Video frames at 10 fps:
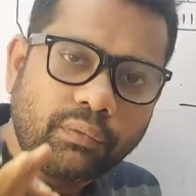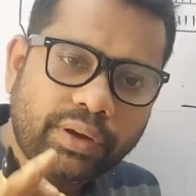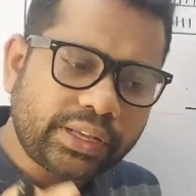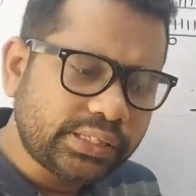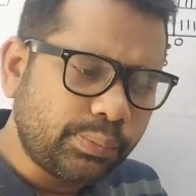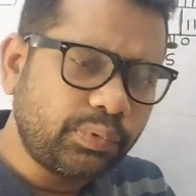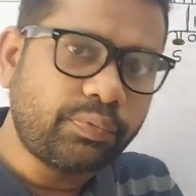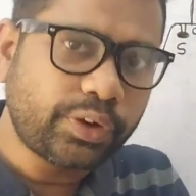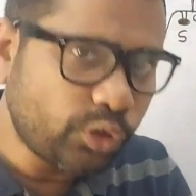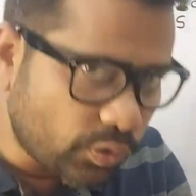For example,
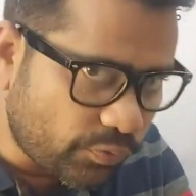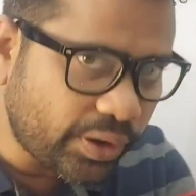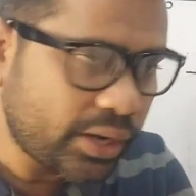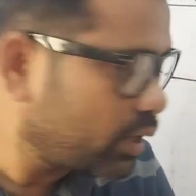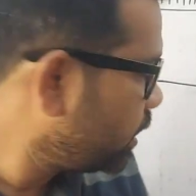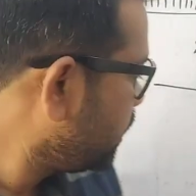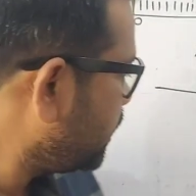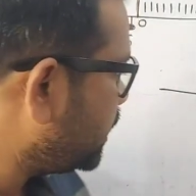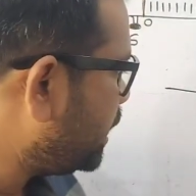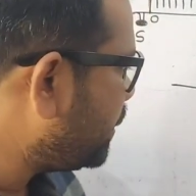for your friend,
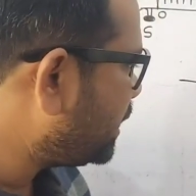you